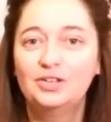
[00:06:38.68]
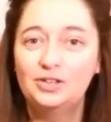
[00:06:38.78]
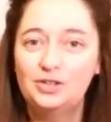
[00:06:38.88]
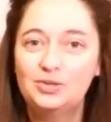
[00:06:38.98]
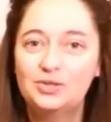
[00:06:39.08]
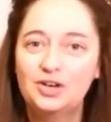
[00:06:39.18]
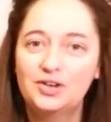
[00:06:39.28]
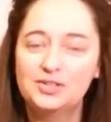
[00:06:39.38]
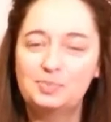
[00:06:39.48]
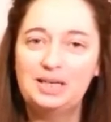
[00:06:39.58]
Could you
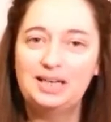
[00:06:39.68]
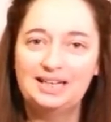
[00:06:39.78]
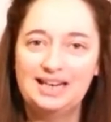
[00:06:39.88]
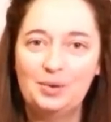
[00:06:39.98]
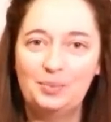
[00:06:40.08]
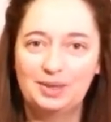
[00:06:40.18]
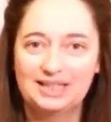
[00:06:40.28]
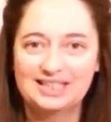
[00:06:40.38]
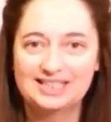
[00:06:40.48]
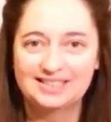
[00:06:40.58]
start speaking now,
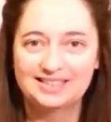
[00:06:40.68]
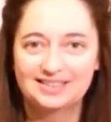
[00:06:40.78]
please?